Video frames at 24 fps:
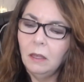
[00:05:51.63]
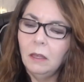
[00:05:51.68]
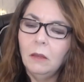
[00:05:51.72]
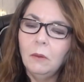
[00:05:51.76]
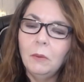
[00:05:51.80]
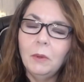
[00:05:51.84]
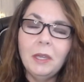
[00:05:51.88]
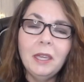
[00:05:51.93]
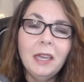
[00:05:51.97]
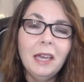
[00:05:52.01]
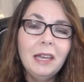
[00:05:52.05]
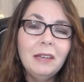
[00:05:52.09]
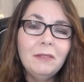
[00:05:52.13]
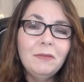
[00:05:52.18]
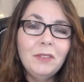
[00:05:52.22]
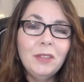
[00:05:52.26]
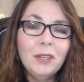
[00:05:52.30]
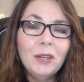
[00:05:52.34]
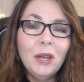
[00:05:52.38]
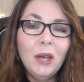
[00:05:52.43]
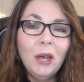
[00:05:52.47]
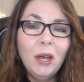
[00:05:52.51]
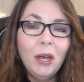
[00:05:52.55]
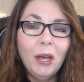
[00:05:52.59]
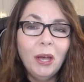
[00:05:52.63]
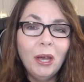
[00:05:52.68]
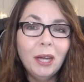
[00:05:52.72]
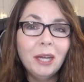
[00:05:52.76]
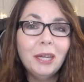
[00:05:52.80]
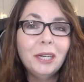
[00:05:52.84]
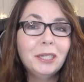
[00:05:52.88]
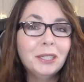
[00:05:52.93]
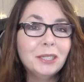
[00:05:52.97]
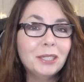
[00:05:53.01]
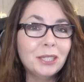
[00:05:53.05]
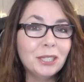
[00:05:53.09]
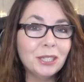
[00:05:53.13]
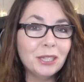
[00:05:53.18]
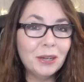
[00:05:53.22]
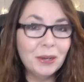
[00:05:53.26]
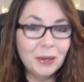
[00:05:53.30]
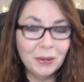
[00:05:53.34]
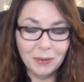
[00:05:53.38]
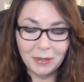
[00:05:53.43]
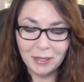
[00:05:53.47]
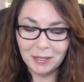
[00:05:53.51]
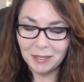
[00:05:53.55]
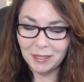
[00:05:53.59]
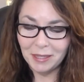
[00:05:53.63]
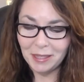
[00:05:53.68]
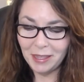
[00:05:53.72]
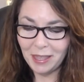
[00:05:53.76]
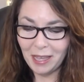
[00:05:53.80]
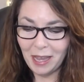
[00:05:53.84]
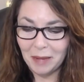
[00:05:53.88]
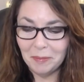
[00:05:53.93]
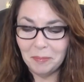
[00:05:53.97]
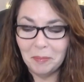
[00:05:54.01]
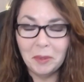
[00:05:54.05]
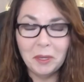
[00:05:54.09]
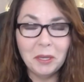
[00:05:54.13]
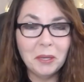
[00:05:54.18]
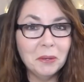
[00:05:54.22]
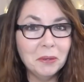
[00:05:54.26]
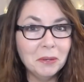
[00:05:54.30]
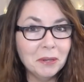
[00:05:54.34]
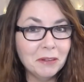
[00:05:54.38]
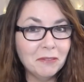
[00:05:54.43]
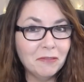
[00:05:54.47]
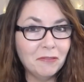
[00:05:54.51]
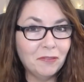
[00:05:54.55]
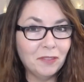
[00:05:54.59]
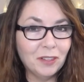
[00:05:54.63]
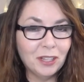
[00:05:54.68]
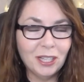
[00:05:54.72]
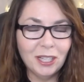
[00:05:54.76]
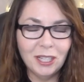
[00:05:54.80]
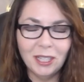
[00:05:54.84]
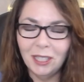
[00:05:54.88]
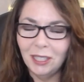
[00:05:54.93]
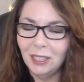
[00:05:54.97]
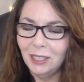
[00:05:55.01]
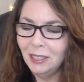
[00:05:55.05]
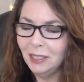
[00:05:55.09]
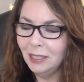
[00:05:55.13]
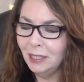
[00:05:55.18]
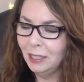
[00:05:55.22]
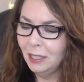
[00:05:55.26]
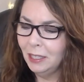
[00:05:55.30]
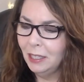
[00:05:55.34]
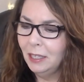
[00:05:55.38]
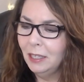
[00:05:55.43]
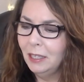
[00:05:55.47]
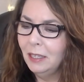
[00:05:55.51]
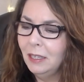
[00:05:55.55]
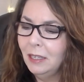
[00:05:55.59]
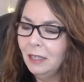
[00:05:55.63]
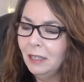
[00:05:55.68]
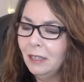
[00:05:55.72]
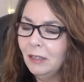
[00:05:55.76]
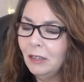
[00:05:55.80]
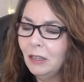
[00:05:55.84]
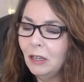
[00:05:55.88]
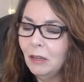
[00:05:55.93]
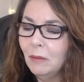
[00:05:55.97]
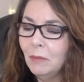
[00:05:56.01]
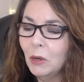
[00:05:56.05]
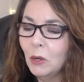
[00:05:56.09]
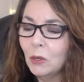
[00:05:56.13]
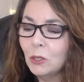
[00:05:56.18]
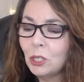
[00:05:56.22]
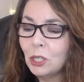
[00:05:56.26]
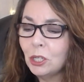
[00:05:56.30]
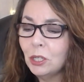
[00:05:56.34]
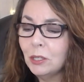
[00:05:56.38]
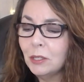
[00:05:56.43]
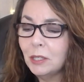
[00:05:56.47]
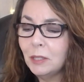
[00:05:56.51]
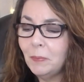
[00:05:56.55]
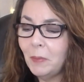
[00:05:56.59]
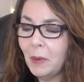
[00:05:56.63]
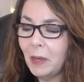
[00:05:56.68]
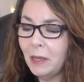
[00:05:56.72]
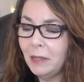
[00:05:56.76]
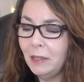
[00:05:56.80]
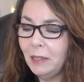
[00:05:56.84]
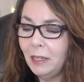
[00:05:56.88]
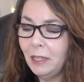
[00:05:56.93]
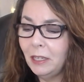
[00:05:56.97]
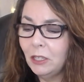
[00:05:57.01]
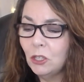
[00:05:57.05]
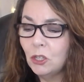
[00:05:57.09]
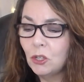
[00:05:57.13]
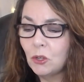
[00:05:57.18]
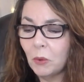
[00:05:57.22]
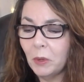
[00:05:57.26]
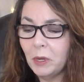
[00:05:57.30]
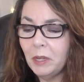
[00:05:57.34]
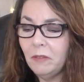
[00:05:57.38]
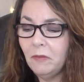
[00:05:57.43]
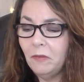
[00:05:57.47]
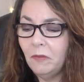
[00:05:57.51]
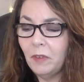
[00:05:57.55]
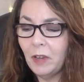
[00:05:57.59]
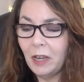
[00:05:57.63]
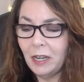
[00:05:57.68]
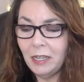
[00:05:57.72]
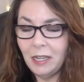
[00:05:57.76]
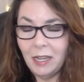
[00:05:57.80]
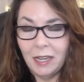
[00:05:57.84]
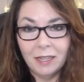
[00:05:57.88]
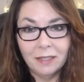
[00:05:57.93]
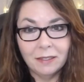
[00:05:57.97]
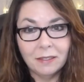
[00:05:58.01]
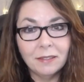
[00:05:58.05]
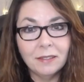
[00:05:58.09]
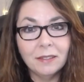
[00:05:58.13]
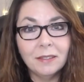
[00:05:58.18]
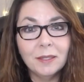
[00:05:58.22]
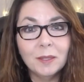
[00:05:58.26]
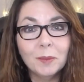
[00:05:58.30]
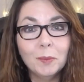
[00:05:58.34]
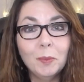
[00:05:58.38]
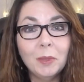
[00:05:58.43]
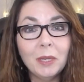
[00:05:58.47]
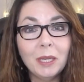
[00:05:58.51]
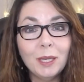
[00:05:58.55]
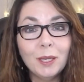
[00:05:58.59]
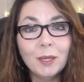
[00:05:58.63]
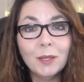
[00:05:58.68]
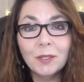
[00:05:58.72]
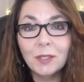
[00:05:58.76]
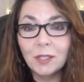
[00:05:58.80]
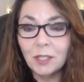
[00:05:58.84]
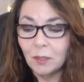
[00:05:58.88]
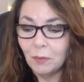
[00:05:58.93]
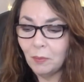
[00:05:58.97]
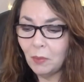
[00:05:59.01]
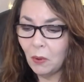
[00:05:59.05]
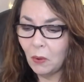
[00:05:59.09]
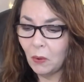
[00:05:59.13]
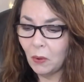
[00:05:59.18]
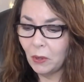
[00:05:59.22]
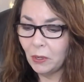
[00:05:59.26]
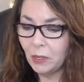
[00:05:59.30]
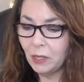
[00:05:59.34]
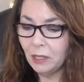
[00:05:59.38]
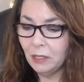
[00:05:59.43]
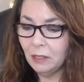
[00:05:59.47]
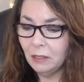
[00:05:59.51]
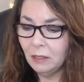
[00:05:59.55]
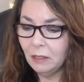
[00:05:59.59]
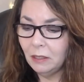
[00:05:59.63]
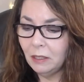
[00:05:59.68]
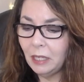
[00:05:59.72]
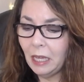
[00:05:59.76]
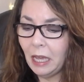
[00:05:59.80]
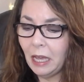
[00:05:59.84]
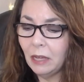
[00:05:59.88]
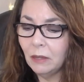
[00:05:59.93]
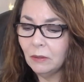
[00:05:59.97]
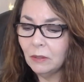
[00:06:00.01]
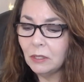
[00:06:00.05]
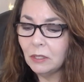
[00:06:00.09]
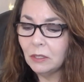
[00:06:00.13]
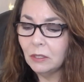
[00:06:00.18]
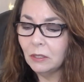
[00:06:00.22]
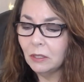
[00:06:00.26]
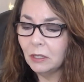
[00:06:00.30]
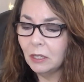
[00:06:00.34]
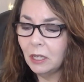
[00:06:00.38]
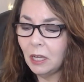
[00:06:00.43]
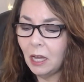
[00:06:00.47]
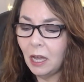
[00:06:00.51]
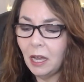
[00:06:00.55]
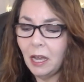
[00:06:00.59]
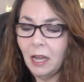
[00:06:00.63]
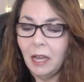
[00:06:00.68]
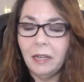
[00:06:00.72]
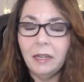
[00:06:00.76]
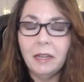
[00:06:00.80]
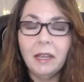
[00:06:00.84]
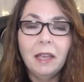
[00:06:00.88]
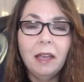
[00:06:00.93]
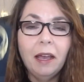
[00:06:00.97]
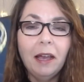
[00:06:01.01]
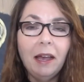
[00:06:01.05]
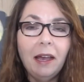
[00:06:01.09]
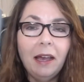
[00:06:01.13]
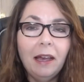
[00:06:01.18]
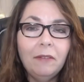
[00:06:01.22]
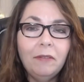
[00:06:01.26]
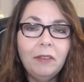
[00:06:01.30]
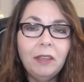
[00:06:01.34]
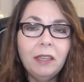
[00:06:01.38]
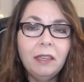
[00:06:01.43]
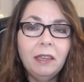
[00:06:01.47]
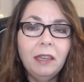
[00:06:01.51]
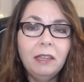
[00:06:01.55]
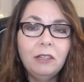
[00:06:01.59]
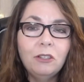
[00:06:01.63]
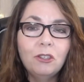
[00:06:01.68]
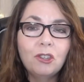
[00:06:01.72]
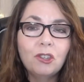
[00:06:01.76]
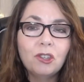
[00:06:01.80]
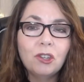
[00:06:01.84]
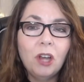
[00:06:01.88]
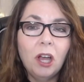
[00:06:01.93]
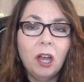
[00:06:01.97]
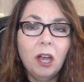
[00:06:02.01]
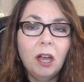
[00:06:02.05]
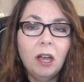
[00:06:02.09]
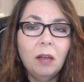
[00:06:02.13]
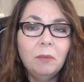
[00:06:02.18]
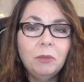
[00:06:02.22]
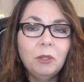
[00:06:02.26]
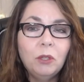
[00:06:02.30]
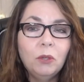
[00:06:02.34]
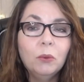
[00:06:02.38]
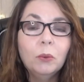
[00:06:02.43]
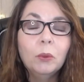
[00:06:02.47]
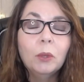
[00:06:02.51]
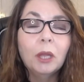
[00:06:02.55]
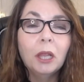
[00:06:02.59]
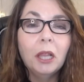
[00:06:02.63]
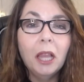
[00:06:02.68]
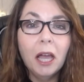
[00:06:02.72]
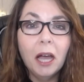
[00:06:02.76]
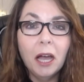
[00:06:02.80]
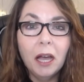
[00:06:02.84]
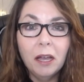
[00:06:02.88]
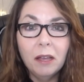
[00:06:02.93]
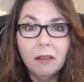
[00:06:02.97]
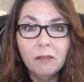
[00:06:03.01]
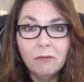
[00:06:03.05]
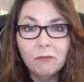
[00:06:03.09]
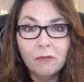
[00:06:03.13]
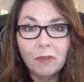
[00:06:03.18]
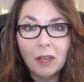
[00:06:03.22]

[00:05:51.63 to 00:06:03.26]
We have the heart. Oh, isn't that beautiful? Emotional spending, joint finances, being supported, counselor guide, having a job you love.